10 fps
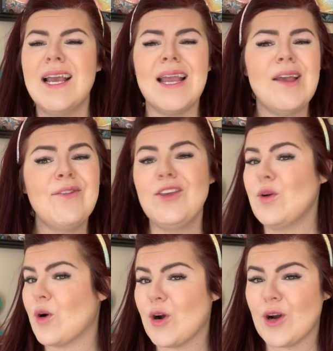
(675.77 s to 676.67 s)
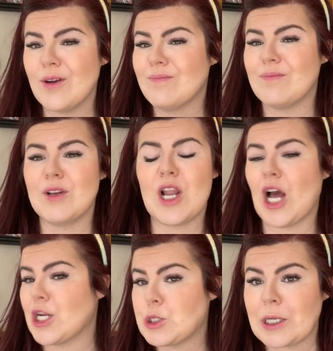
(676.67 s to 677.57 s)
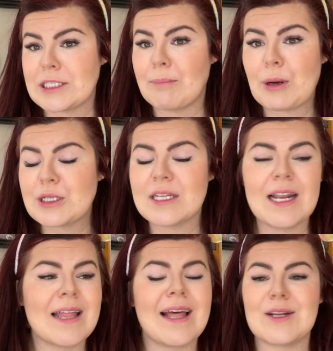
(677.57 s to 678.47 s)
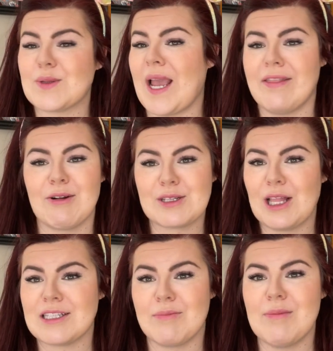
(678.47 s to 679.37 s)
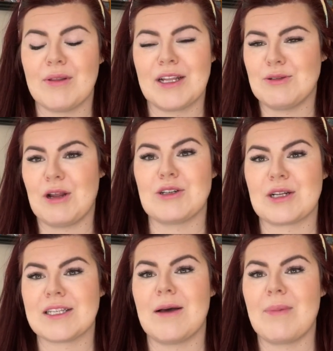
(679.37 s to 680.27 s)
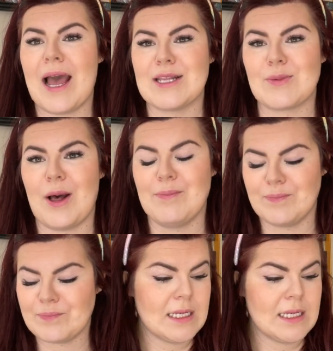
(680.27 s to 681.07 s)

If you're not a dress up person, that is okay. There's lots of people that do not dress up as well.